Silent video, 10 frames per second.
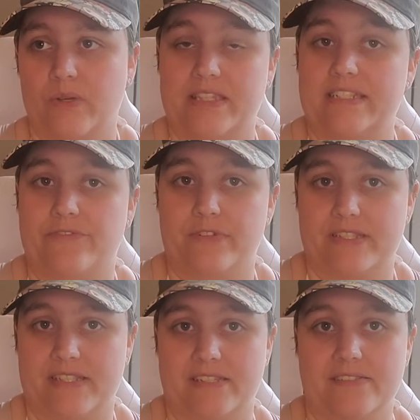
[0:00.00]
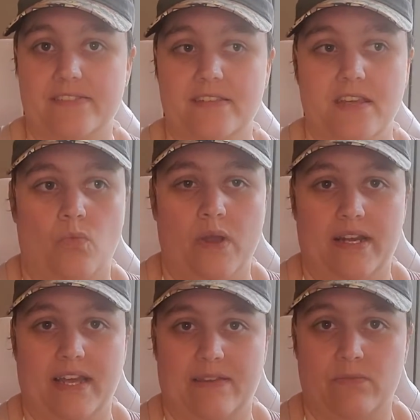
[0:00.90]
the difference is
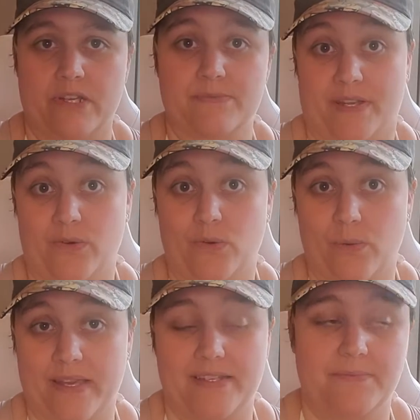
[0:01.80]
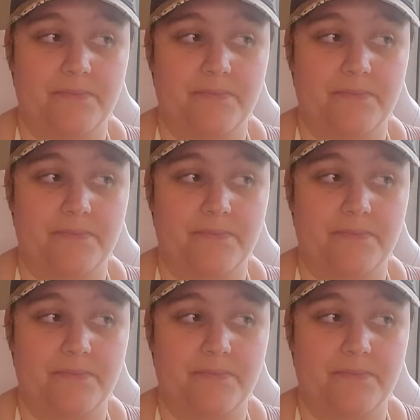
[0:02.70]
when I reach my goal weight.